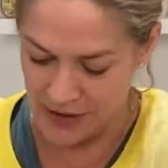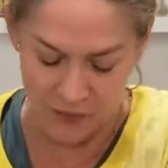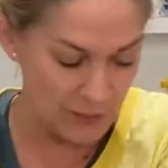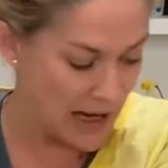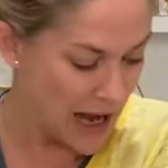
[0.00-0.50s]

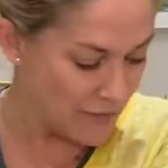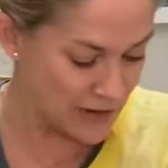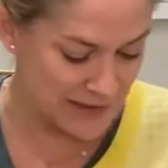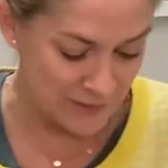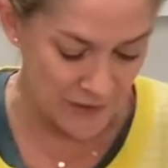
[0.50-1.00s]
but I have
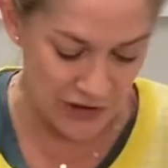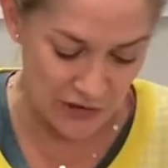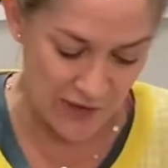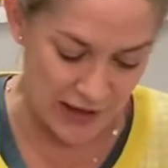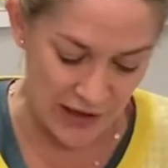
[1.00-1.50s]
got some fresh
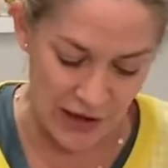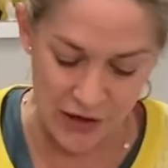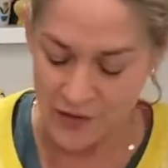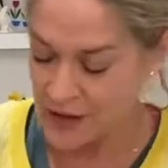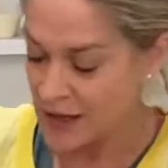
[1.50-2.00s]

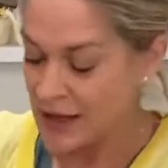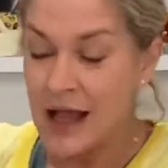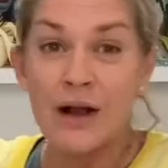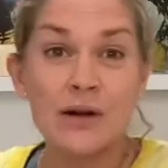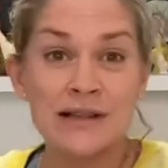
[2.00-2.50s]
oregano,
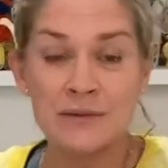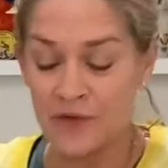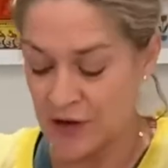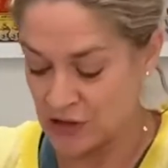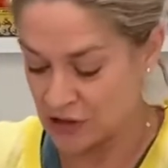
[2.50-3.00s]
got some
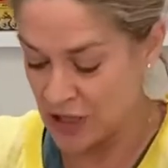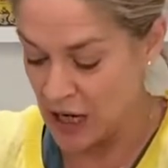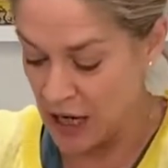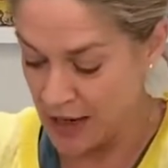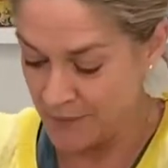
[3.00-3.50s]
fresh
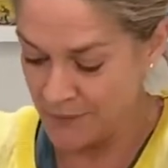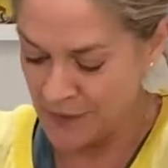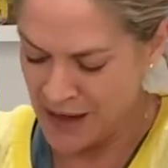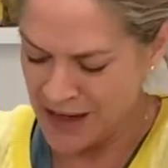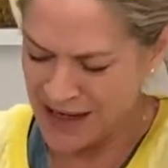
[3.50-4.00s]
thyme.
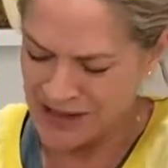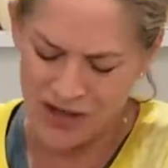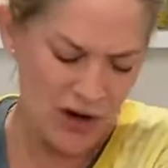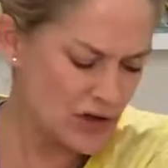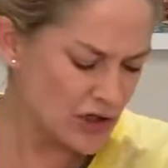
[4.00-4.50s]

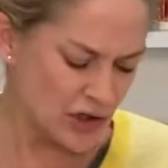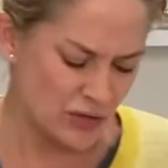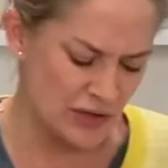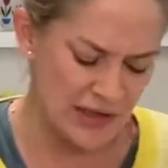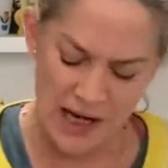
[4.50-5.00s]
Don't
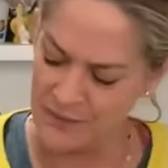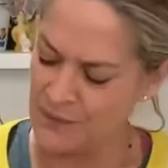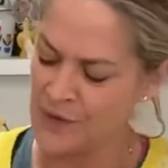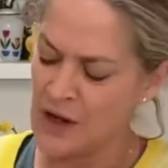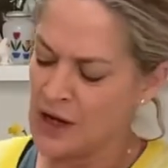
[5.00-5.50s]
use
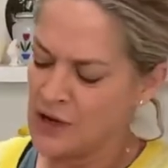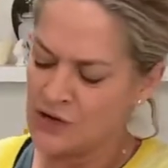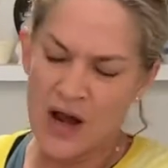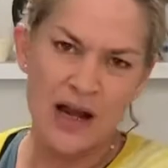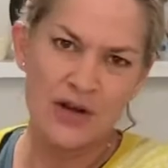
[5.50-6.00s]

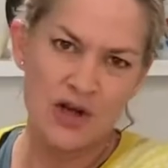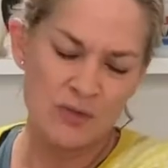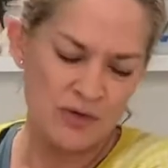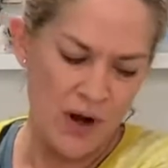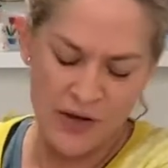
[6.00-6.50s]
dried
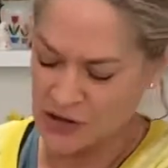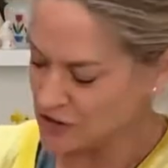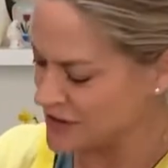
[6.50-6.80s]
herbs, rather just